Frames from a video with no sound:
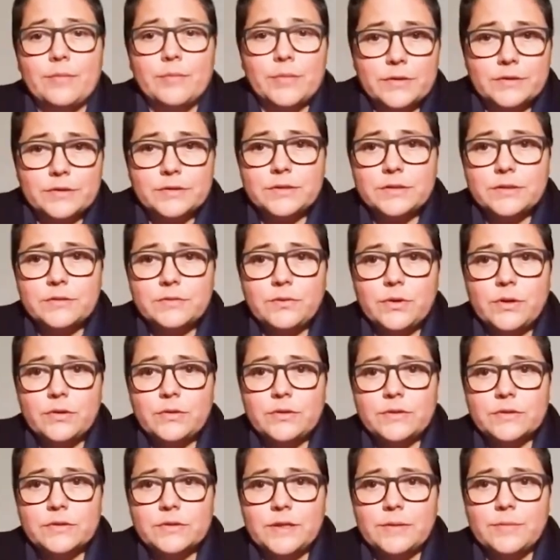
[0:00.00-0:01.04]
Friant
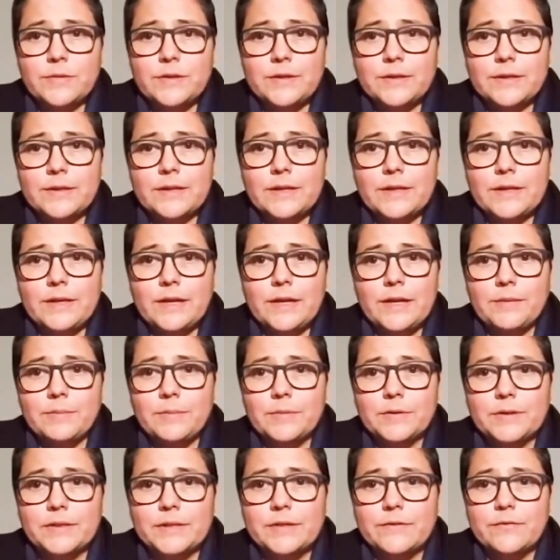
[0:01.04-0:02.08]
Millerton Road is something
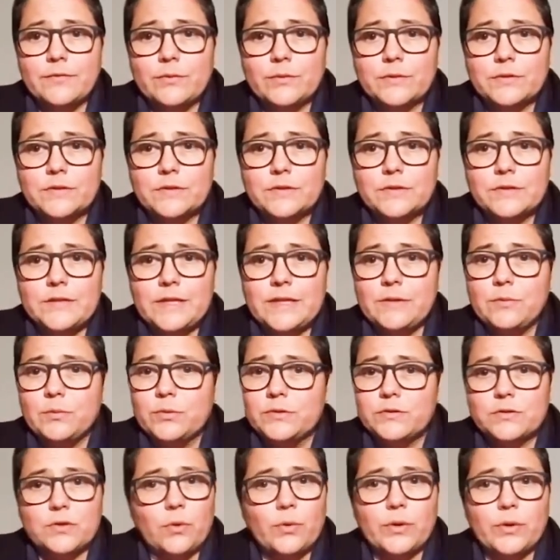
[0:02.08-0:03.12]
that I believe was
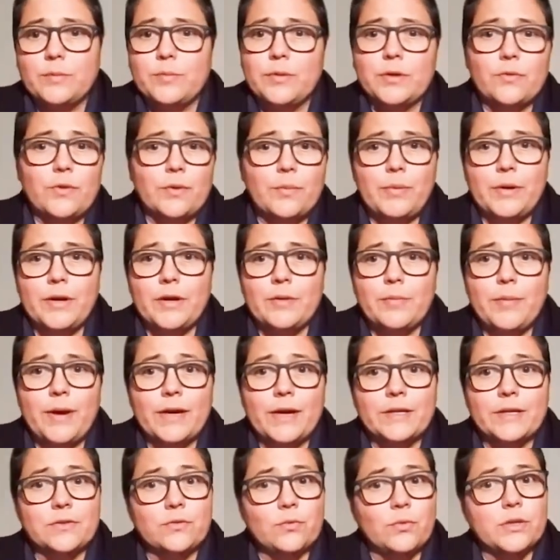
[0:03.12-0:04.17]
said was going to be
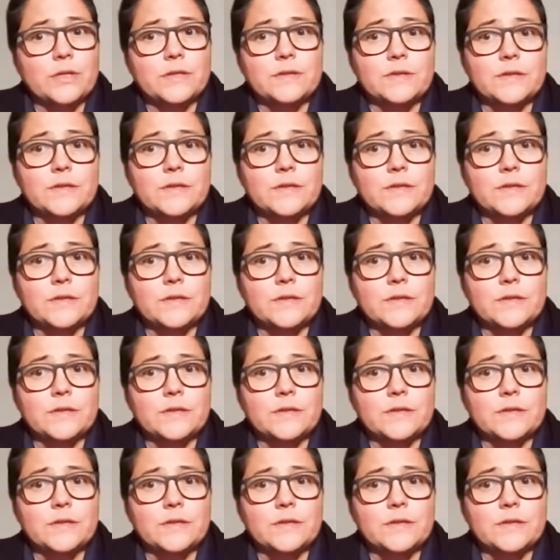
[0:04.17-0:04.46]
repaired back in